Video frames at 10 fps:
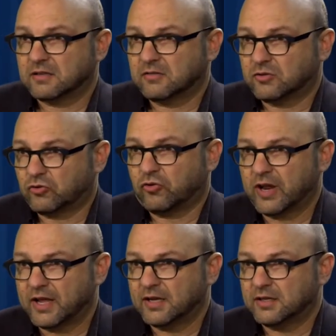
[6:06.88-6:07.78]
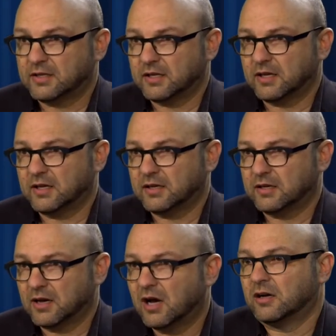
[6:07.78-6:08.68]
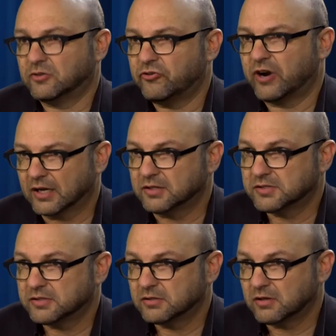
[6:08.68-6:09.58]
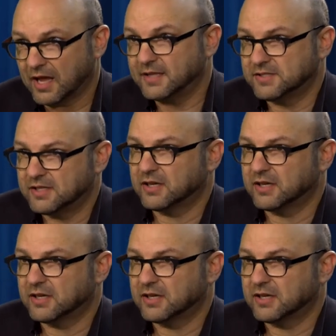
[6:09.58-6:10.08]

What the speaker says: the trade in hard drugs aids the